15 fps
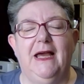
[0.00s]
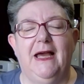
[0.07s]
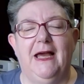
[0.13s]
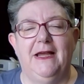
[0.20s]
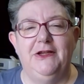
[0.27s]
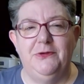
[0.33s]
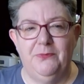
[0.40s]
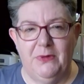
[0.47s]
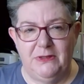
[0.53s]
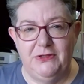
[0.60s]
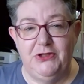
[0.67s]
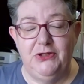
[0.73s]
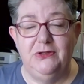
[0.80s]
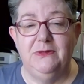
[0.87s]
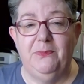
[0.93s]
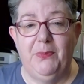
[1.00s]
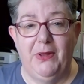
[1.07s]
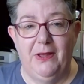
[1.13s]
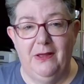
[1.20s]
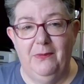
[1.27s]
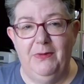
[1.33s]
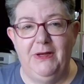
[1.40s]
and you must use a
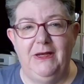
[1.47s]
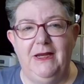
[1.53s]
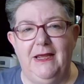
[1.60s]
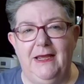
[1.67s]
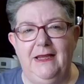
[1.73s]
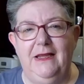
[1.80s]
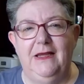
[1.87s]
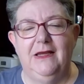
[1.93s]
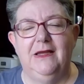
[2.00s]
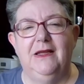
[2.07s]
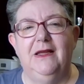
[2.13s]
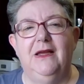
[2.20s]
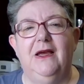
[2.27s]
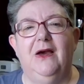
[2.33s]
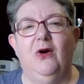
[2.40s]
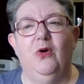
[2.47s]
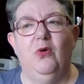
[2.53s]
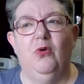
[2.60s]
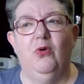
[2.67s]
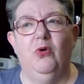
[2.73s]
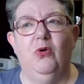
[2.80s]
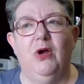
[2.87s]
permanent ink
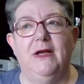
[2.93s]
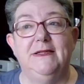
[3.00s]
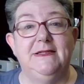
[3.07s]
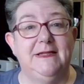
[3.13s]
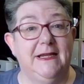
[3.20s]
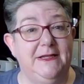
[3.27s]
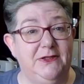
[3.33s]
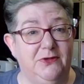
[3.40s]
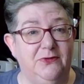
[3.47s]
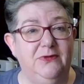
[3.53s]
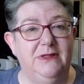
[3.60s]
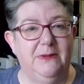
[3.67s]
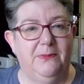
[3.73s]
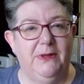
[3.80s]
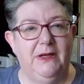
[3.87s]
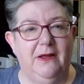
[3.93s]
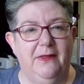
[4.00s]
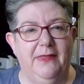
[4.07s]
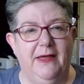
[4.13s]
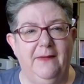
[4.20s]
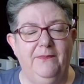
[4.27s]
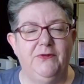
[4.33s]
or a StazOn, something like
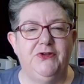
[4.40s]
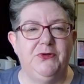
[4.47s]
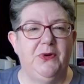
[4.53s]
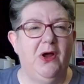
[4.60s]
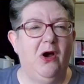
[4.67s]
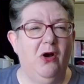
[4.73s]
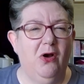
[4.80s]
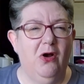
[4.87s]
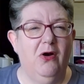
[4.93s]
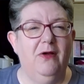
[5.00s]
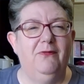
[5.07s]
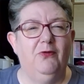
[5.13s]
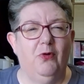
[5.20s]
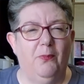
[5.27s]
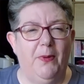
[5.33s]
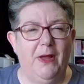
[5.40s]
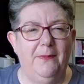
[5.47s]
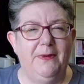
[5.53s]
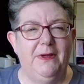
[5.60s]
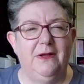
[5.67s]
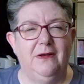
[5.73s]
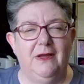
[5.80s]
that. So an archival or
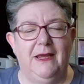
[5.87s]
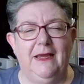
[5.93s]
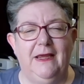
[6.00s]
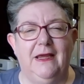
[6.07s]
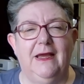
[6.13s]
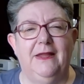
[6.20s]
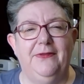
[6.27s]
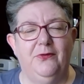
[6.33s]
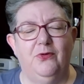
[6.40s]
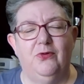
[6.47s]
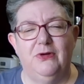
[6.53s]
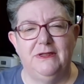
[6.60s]
permanent ink or a